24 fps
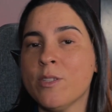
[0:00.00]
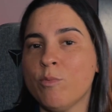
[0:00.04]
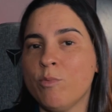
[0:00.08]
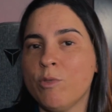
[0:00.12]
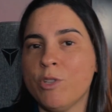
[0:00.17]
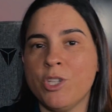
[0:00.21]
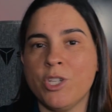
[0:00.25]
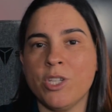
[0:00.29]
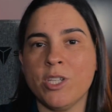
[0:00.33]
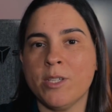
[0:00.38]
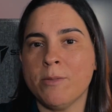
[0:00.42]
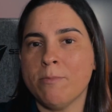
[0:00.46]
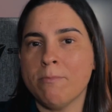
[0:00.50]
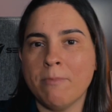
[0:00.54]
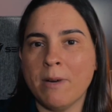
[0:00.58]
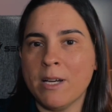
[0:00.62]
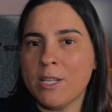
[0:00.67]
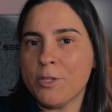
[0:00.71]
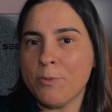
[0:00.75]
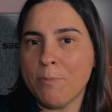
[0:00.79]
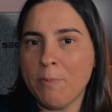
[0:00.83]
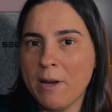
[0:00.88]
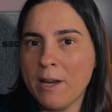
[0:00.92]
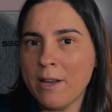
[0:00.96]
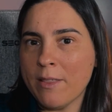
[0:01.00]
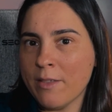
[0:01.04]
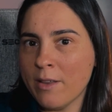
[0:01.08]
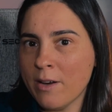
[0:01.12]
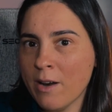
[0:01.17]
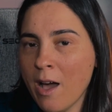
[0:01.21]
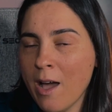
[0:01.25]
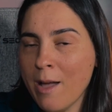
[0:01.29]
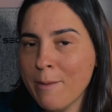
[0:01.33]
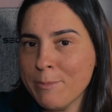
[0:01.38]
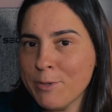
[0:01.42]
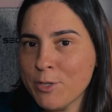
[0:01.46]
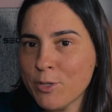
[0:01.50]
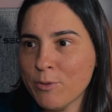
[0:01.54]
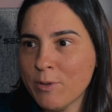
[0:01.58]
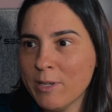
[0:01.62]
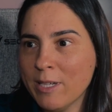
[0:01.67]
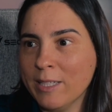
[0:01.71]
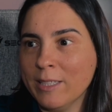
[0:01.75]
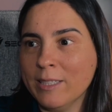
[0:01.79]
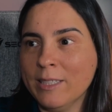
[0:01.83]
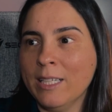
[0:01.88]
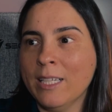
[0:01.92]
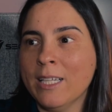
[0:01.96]
which is much better than I'm
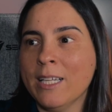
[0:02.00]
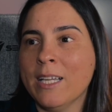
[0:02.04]
doing,